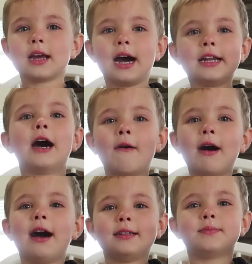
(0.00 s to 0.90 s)
I don't
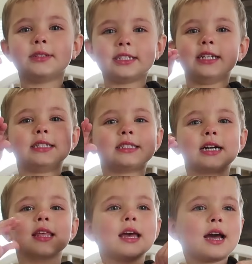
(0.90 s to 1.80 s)
wanna be a
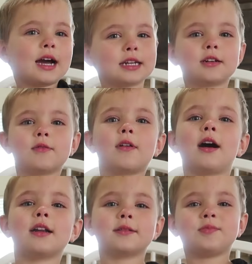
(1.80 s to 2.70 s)
duck. I don't
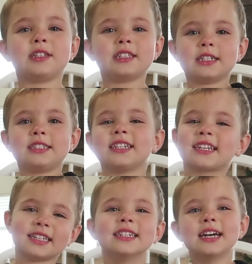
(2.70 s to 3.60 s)
wanna be a
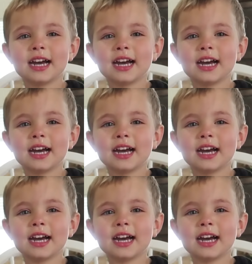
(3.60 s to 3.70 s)
chicken.